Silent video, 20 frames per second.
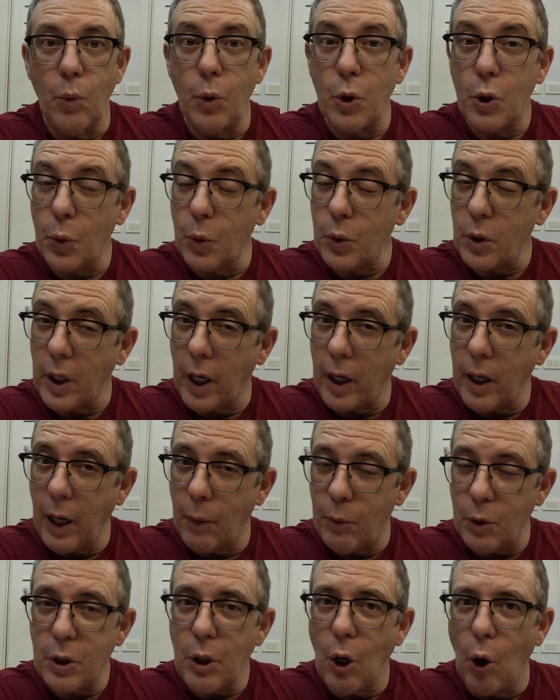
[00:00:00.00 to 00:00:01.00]
which was I
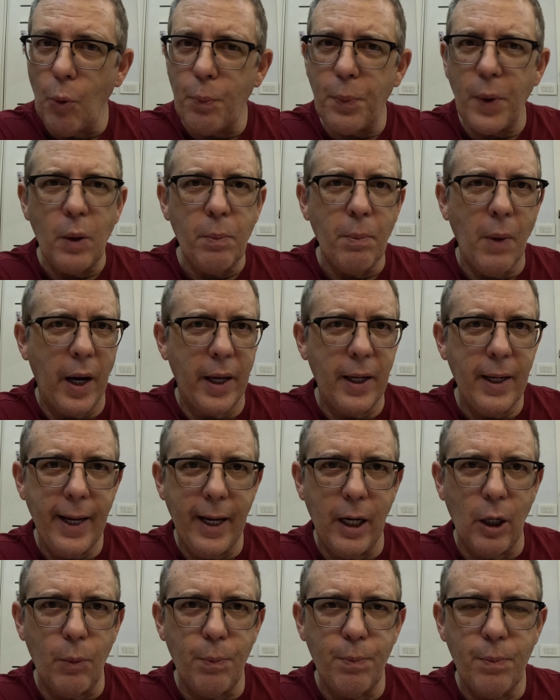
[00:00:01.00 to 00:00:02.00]
was hoping might
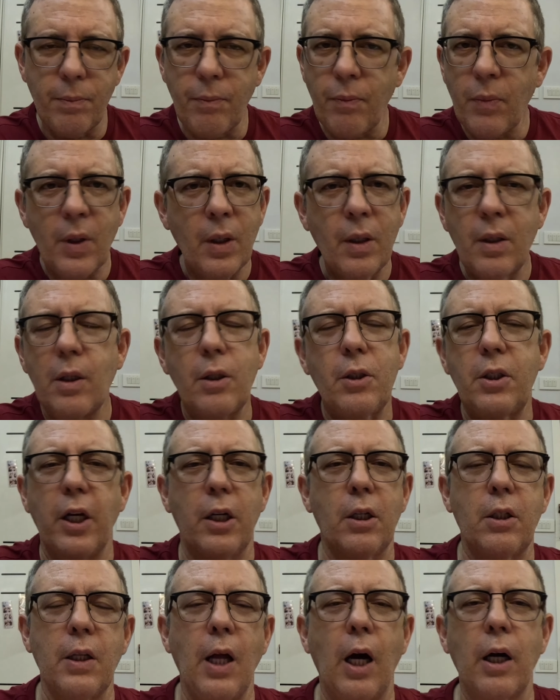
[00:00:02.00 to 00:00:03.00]
help, he said
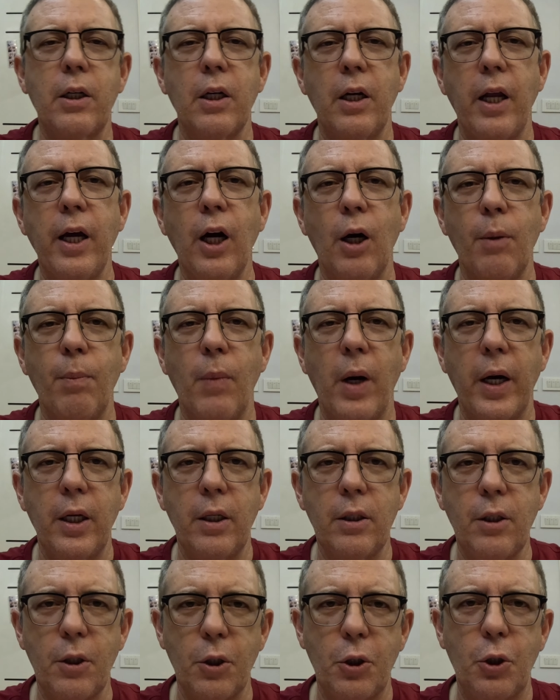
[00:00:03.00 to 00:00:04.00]
it's not going to help my
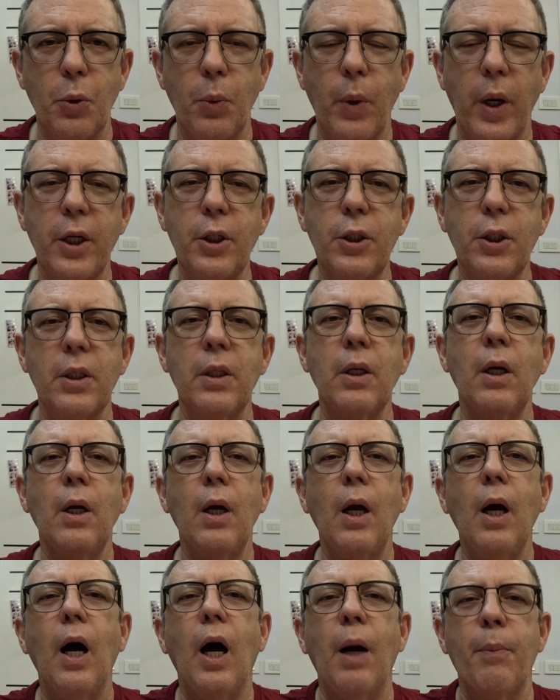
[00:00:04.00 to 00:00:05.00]
situation.
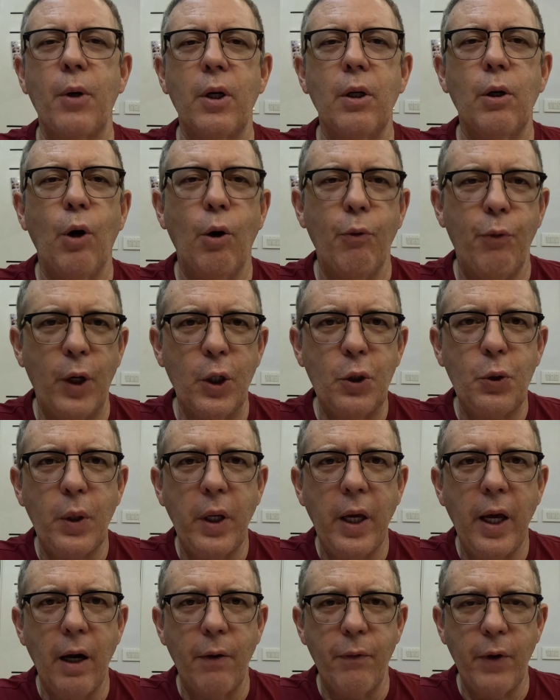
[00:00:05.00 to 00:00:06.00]
I'm going to eventually
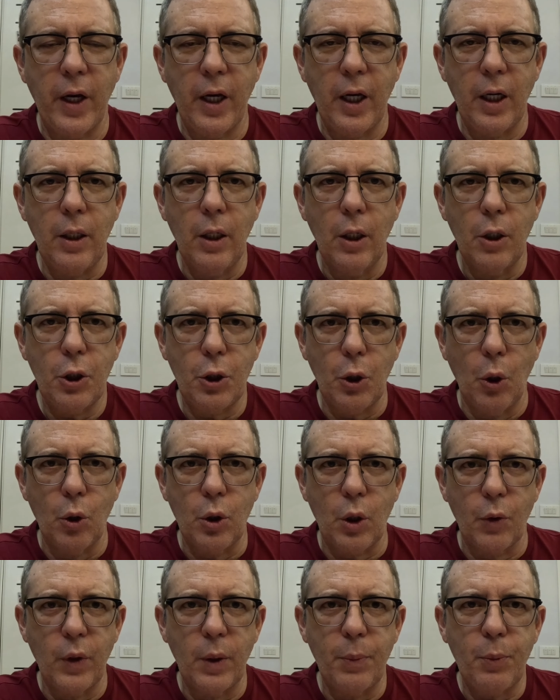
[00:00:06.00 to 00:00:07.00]
have a
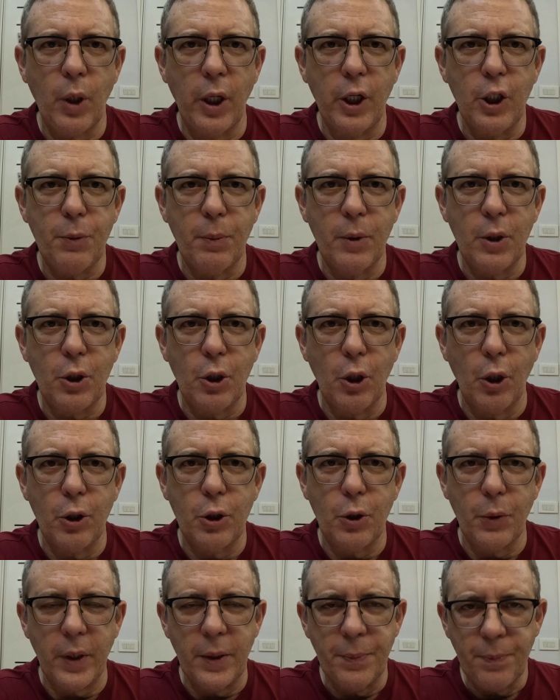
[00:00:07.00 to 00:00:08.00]
shoulder replacement
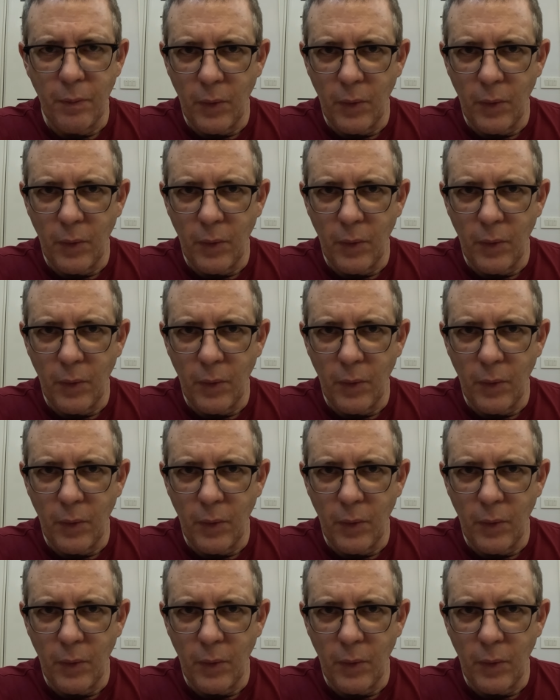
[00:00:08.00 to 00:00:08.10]
surgery.